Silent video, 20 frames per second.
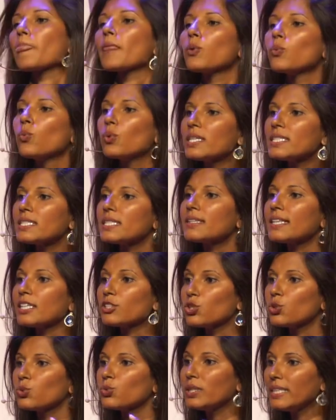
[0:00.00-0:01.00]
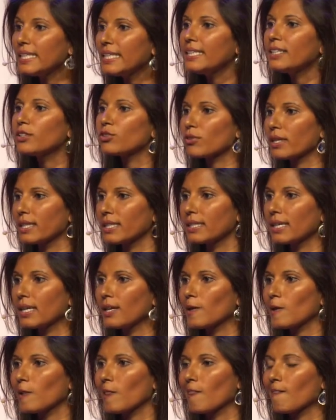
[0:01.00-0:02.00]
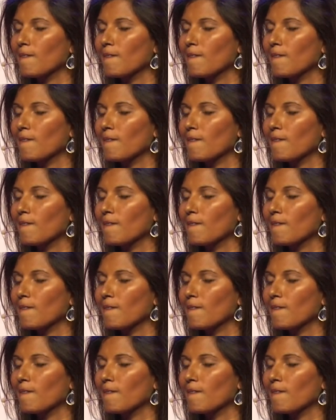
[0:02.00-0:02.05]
What is it that you need right now?